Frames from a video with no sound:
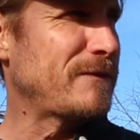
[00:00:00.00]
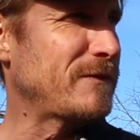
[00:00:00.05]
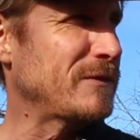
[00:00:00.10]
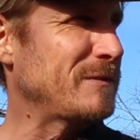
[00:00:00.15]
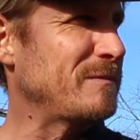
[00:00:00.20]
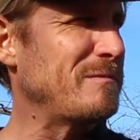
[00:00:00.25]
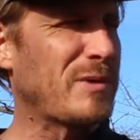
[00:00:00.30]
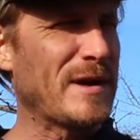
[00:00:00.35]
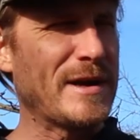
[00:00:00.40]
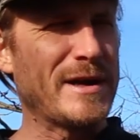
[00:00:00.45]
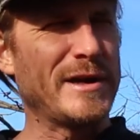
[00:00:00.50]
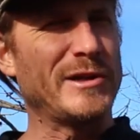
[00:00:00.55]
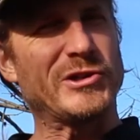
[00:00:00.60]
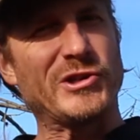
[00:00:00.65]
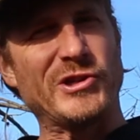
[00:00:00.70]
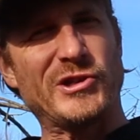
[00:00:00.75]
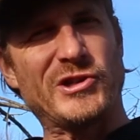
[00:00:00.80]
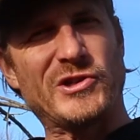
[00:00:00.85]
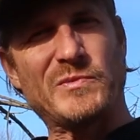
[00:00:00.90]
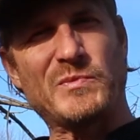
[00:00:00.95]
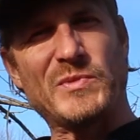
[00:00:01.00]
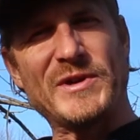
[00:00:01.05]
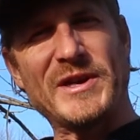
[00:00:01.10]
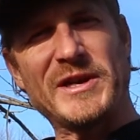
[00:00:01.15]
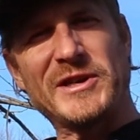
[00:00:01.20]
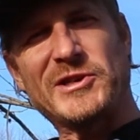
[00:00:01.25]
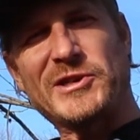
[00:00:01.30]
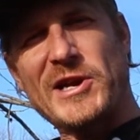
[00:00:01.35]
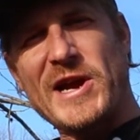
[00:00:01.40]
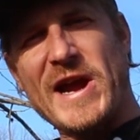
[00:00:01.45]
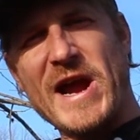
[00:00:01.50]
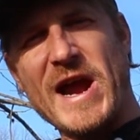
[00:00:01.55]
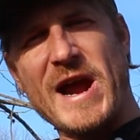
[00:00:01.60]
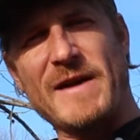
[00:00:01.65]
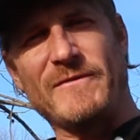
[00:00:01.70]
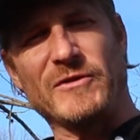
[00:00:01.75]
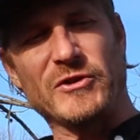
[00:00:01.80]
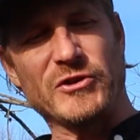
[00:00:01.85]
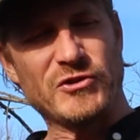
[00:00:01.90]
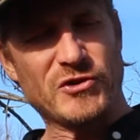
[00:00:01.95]
from Blanchard Springs
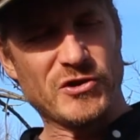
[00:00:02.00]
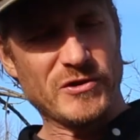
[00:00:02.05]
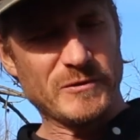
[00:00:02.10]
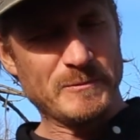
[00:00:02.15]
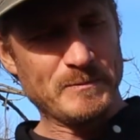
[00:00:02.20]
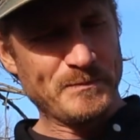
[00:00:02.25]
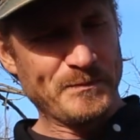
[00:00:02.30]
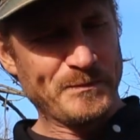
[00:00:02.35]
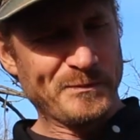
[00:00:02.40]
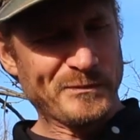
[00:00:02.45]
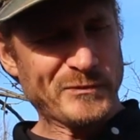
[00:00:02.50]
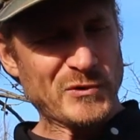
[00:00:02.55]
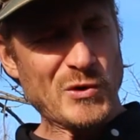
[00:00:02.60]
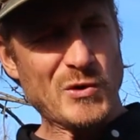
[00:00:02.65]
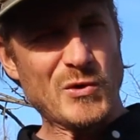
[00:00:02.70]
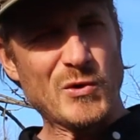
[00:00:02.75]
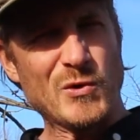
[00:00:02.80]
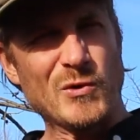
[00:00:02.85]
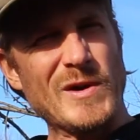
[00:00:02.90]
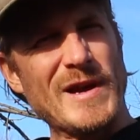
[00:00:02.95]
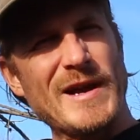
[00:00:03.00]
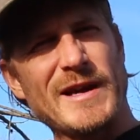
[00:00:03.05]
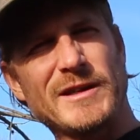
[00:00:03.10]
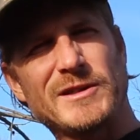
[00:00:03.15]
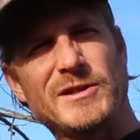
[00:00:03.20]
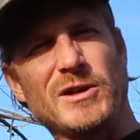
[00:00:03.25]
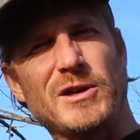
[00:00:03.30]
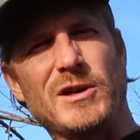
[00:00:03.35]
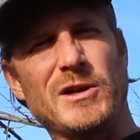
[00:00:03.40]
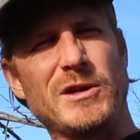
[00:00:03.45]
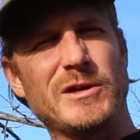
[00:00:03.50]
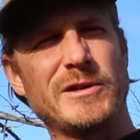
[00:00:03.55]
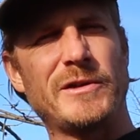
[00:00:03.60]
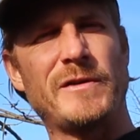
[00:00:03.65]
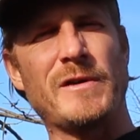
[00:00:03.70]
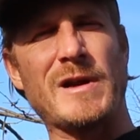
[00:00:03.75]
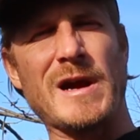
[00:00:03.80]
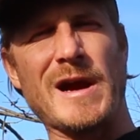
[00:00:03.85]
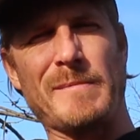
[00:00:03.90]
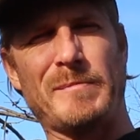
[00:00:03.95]
Caverns who likes an
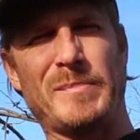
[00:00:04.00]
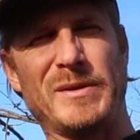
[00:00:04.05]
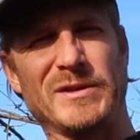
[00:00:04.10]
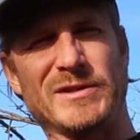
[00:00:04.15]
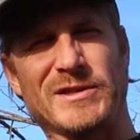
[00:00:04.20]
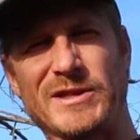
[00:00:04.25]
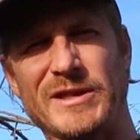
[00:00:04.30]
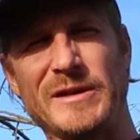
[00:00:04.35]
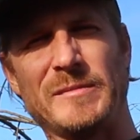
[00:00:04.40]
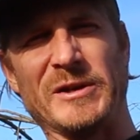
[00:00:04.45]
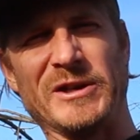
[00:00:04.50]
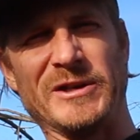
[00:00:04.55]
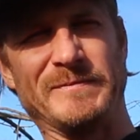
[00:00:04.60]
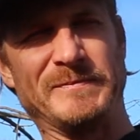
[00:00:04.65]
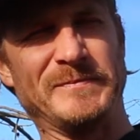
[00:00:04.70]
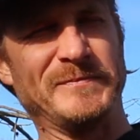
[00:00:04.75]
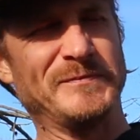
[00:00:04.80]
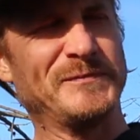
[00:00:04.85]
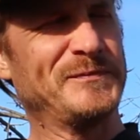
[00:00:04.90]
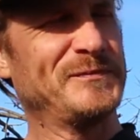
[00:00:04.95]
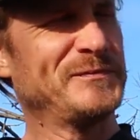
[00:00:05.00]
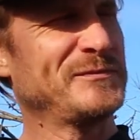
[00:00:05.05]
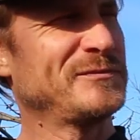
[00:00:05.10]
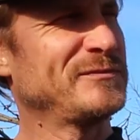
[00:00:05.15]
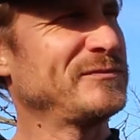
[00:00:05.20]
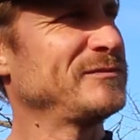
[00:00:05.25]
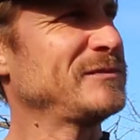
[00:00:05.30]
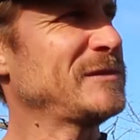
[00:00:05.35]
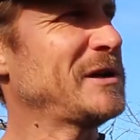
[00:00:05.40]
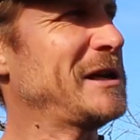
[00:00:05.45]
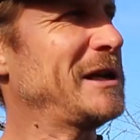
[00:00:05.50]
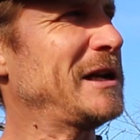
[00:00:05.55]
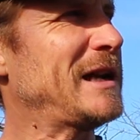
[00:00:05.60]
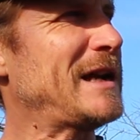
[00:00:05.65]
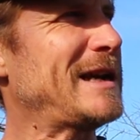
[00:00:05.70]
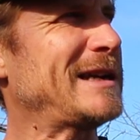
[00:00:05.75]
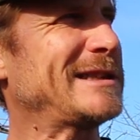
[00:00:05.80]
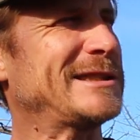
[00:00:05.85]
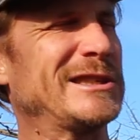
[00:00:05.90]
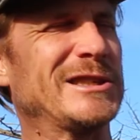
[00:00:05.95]
unripe persimmon. He
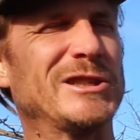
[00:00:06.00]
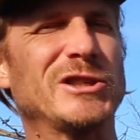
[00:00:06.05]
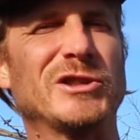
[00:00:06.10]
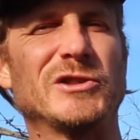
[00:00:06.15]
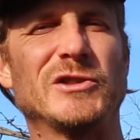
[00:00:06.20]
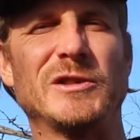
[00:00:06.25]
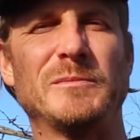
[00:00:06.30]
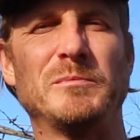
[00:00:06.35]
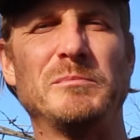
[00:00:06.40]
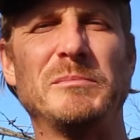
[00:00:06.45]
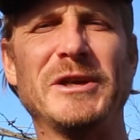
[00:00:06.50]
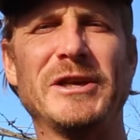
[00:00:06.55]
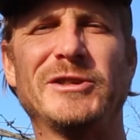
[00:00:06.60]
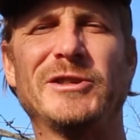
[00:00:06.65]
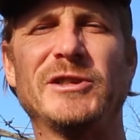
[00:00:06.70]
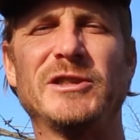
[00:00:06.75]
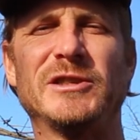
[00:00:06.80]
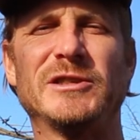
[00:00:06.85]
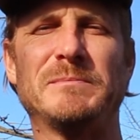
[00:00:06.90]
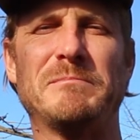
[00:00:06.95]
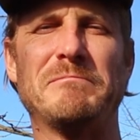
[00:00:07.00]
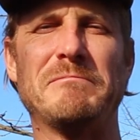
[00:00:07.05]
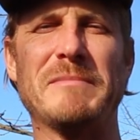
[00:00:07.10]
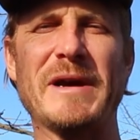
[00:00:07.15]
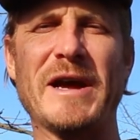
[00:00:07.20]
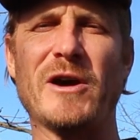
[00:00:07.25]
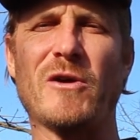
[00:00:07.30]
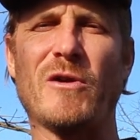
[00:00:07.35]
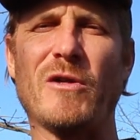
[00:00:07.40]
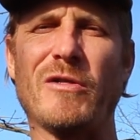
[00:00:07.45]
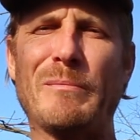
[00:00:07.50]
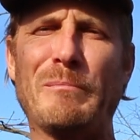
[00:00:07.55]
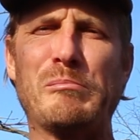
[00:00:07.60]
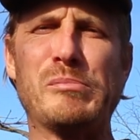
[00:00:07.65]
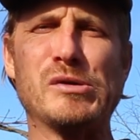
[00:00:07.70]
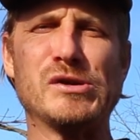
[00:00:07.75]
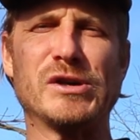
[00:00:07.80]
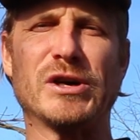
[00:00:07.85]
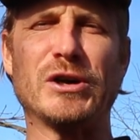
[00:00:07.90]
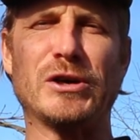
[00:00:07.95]
likes it because it makes his mouth
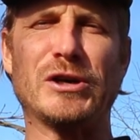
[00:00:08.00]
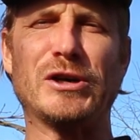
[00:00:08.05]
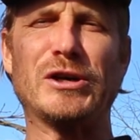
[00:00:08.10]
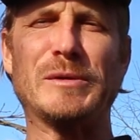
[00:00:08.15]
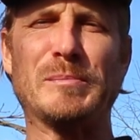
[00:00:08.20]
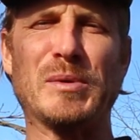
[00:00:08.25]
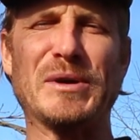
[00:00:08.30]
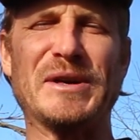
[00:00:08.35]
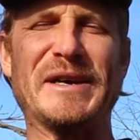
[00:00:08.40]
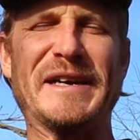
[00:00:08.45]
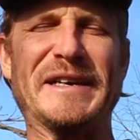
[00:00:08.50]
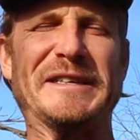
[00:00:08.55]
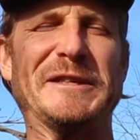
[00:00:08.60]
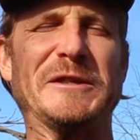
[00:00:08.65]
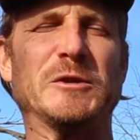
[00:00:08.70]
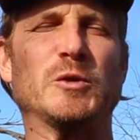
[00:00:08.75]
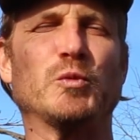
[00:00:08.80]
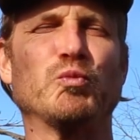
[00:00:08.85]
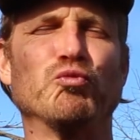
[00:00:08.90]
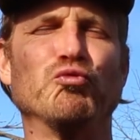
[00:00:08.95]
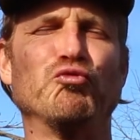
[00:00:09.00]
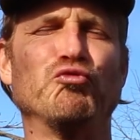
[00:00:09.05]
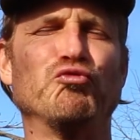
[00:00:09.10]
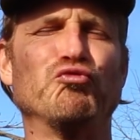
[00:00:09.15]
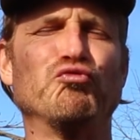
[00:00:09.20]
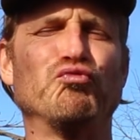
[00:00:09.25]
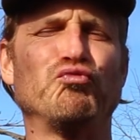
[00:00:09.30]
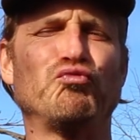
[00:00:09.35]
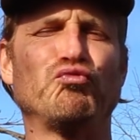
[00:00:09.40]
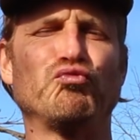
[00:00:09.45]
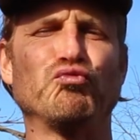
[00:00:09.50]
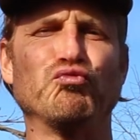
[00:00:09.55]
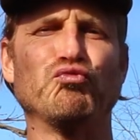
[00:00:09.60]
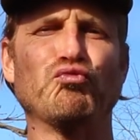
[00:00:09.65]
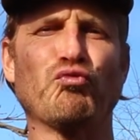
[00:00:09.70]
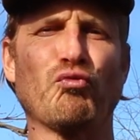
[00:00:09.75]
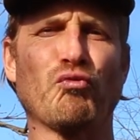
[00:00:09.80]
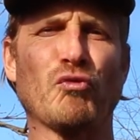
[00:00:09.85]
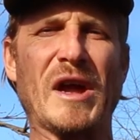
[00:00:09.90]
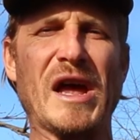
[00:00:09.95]
pucker up like this.
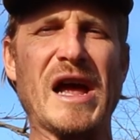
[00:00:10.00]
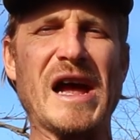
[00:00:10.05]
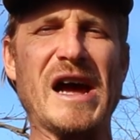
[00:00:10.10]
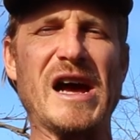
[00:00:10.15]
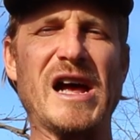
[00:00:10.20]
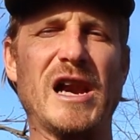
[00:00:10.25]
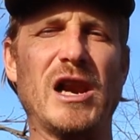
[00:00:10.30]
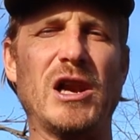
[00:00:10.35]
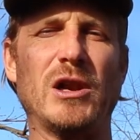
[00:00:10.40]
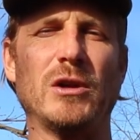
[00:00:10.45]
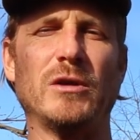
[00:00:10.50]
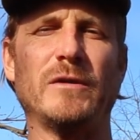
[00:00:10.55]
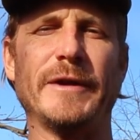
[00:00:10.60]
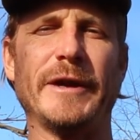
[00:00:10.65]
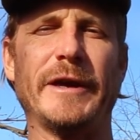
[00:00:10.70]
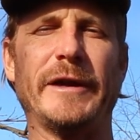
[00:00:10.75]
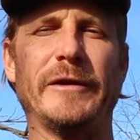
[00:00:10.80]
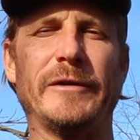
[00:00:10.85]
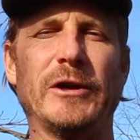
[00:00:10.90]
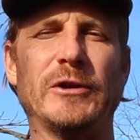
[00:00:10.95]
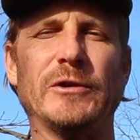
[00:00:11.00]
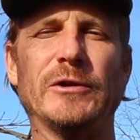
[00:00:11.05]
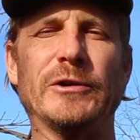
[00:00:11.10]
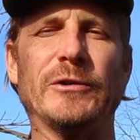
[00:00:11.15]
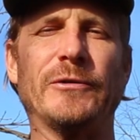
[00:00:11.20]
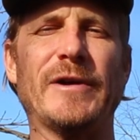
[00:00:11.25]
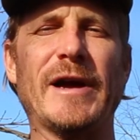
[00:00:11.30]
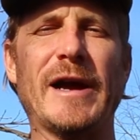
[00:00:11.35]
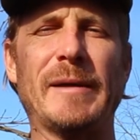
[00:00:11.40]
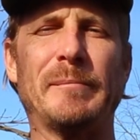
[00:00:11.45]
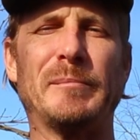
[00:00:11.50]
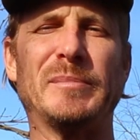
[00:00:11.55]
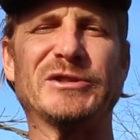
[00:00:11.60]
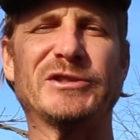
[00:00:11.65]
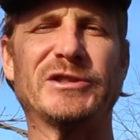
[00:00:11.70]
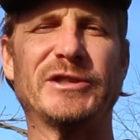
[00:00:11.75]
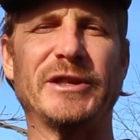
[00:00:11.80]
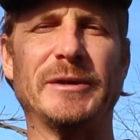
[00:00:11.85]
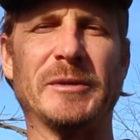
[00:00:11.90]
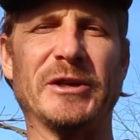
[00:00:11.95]
I love that unripe
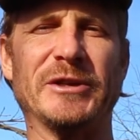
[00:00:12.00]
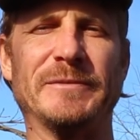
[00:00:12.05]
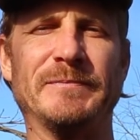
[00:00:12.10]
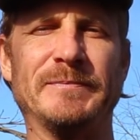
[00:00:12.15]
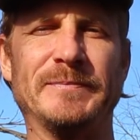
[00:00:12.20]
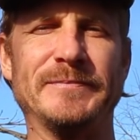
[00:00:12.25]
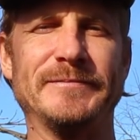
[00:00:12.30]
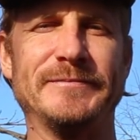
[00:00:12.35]
persimmon.